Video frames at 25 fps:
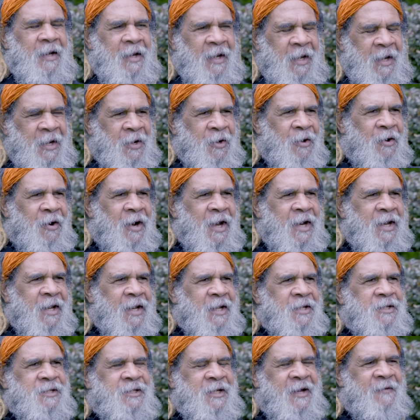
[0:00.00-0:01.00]
In
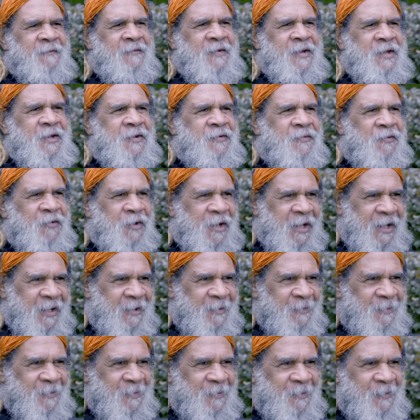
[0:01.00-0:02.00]

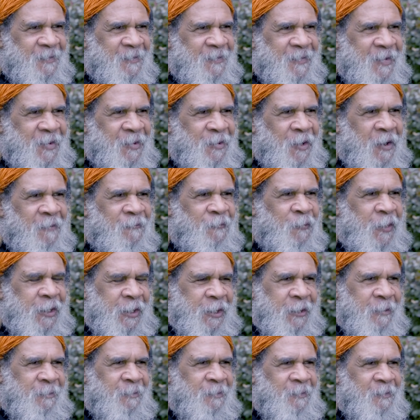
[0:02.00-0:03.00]
1973, Gough
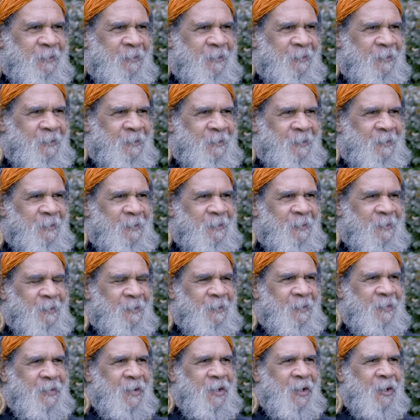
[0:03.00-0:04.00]
Whitlam,
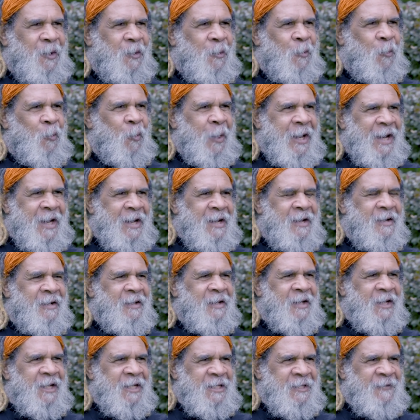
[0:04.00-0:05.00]
Queen
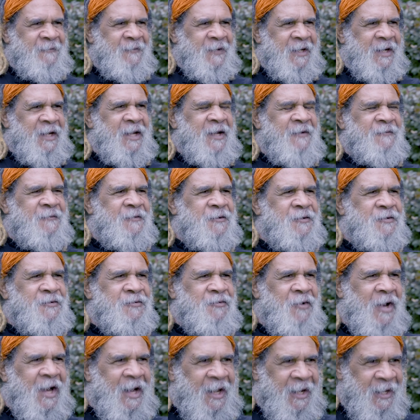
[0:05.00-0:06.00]
Elizabeth left
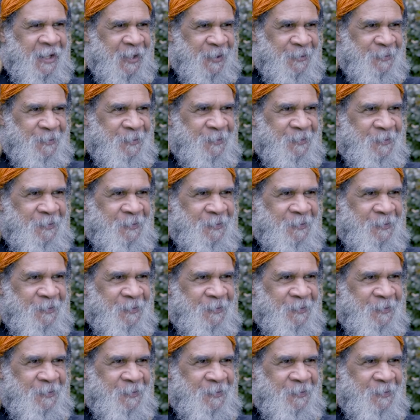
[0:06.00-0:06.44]
Australia,